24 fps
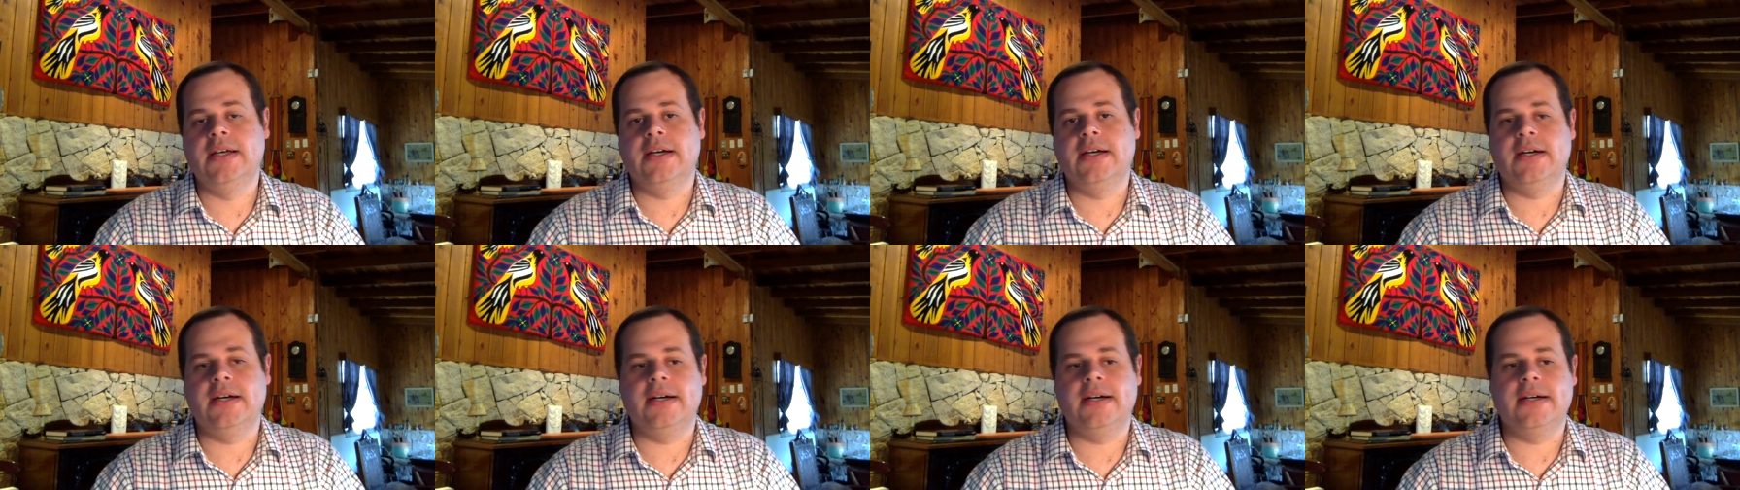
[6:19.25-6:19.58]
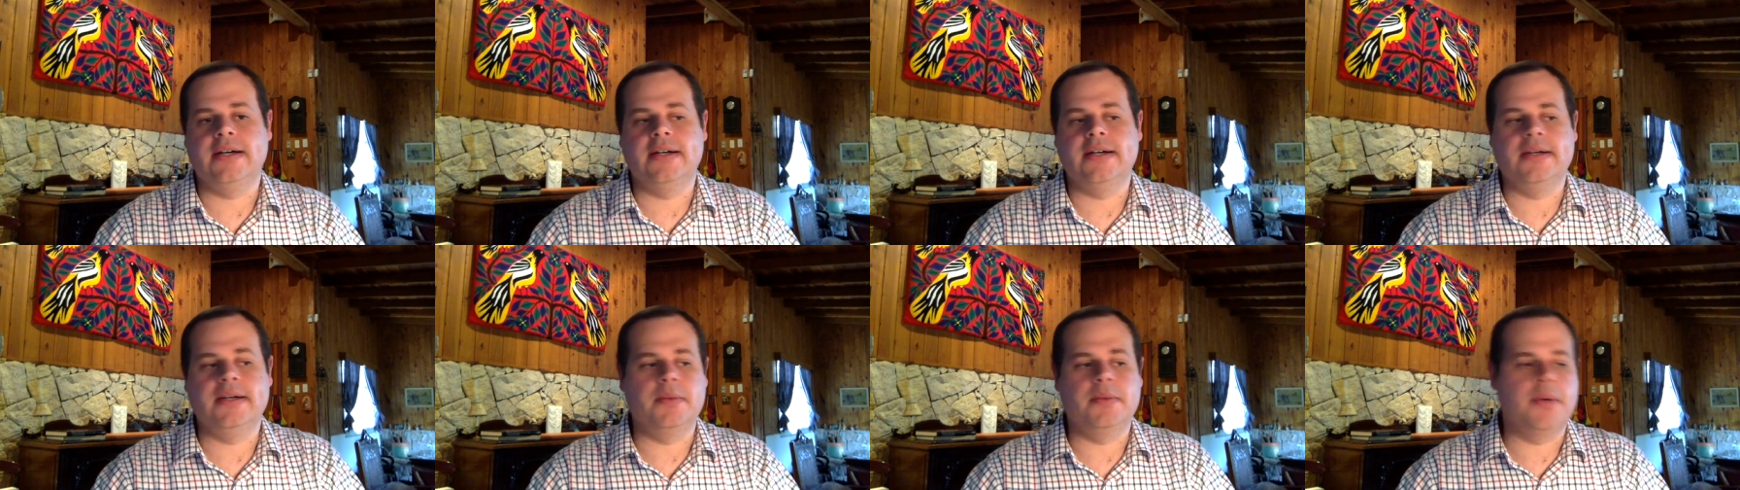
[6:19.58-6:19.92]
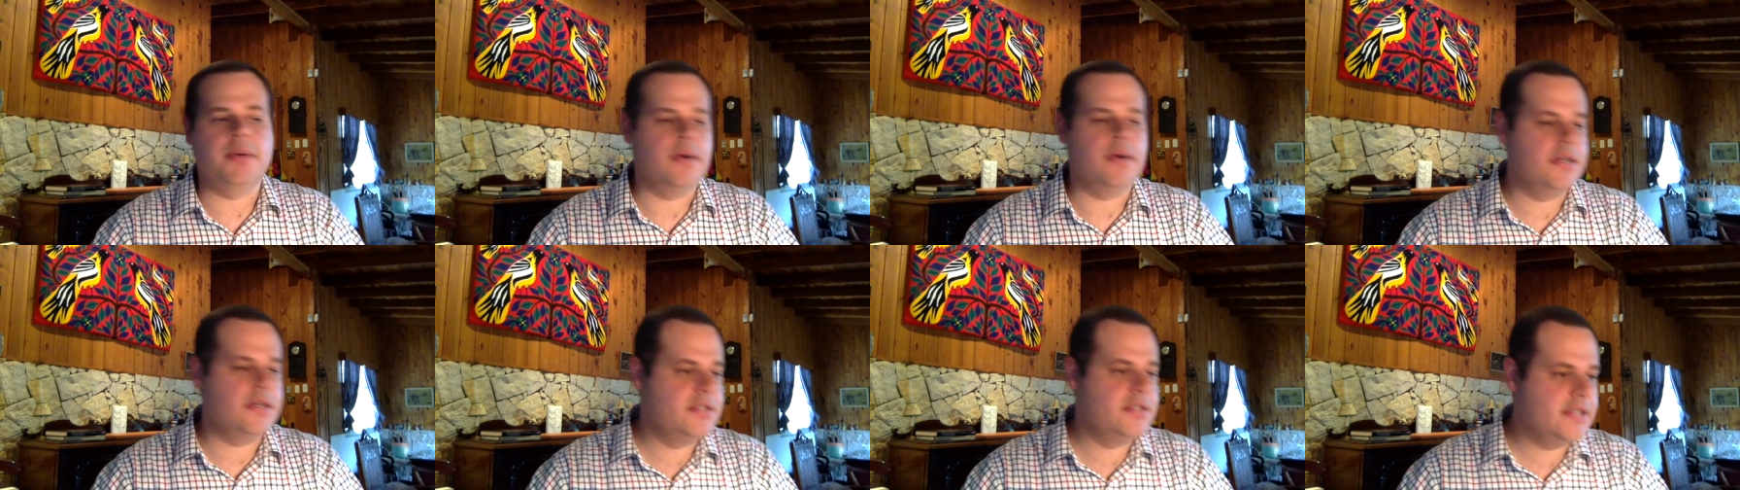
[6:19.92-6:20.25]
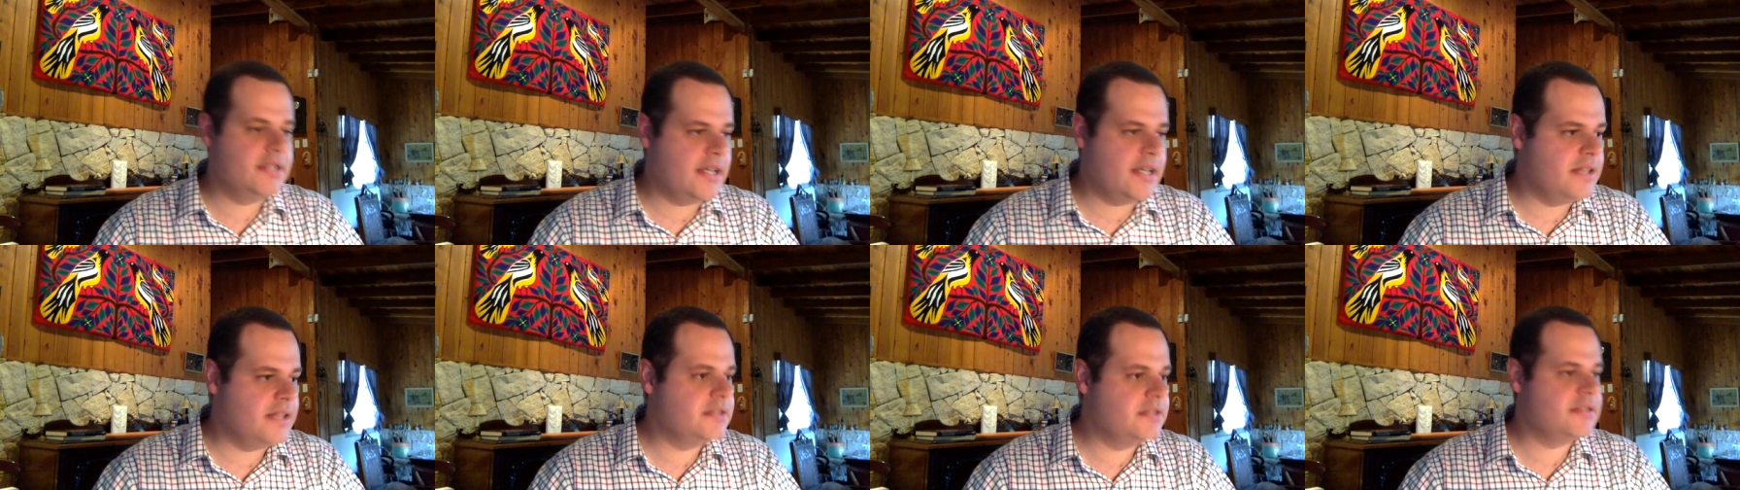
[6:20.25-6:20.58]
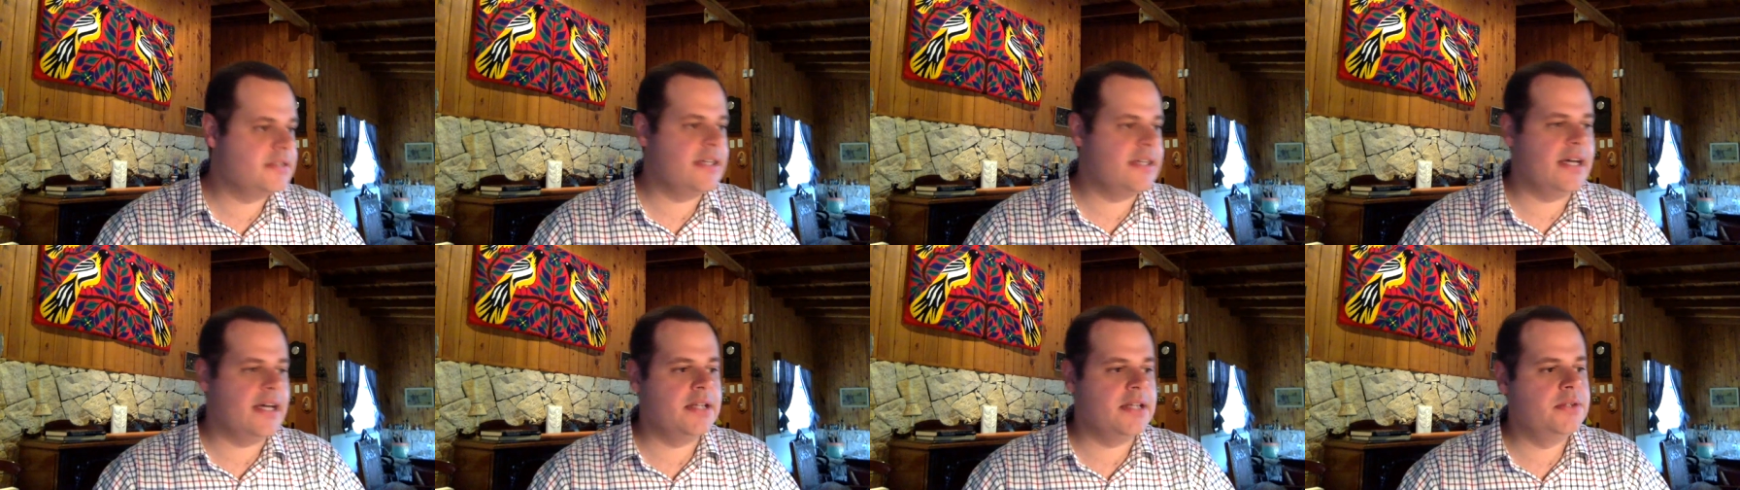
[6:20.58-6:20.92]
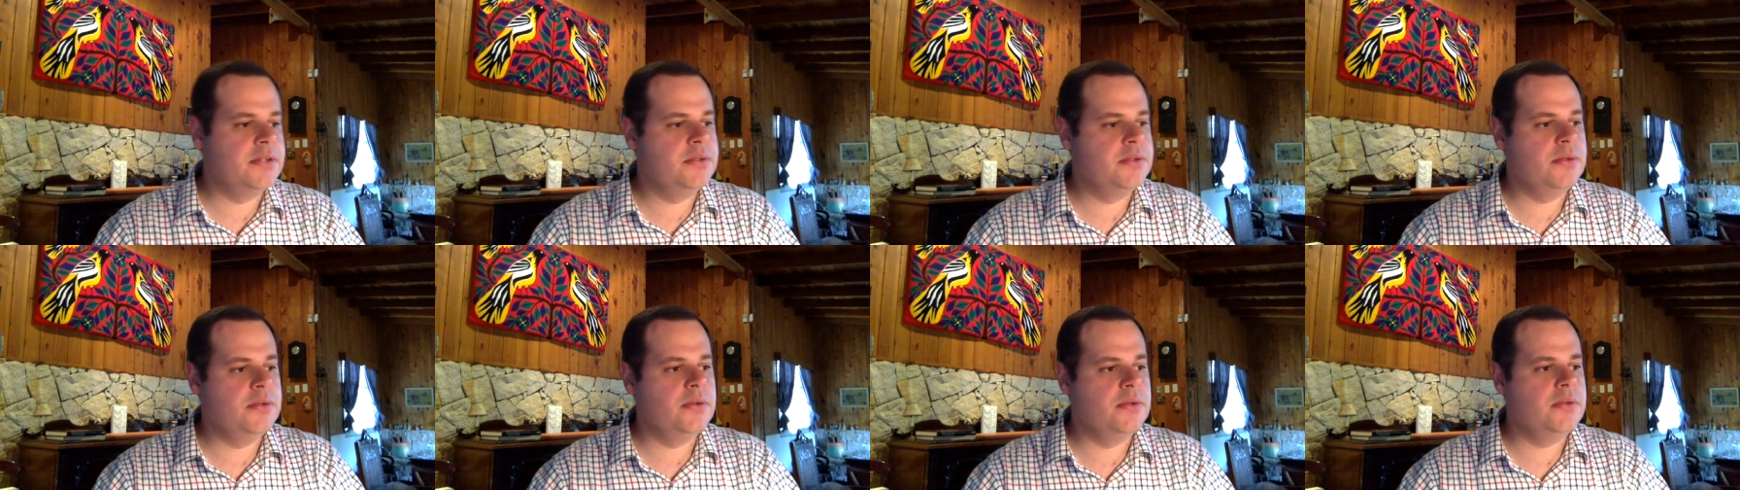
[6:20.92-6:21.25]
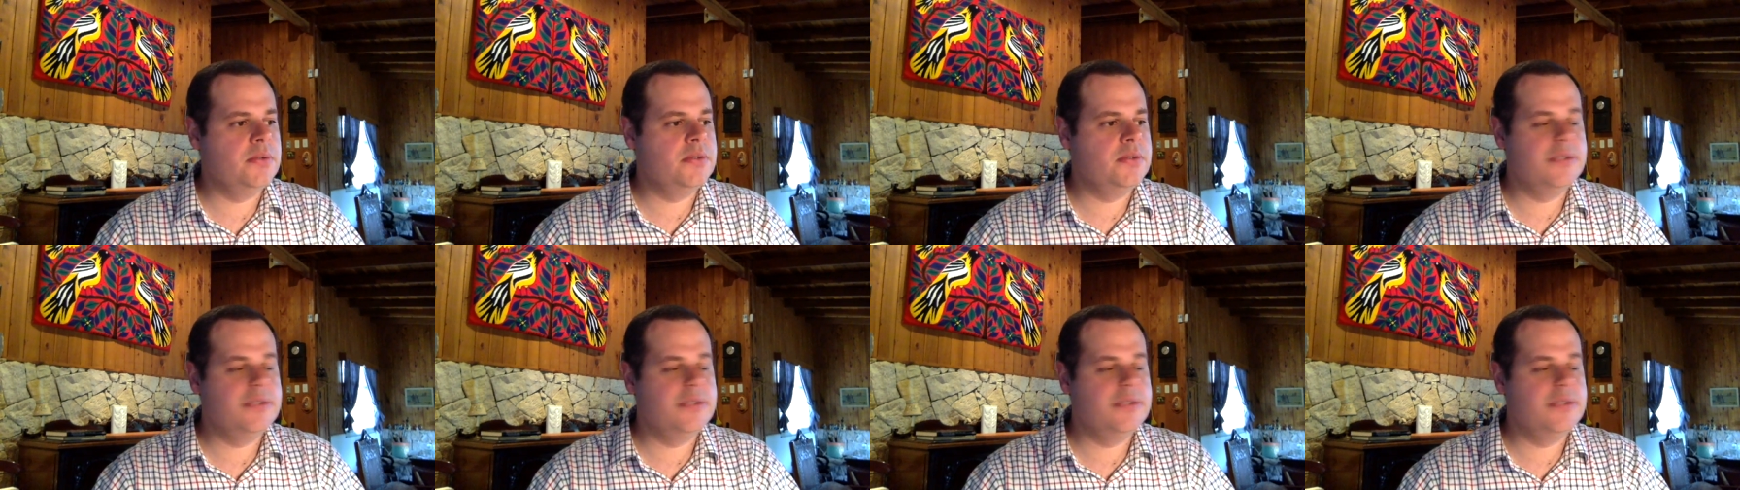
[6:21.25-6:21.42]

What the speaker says: Well, I changed that to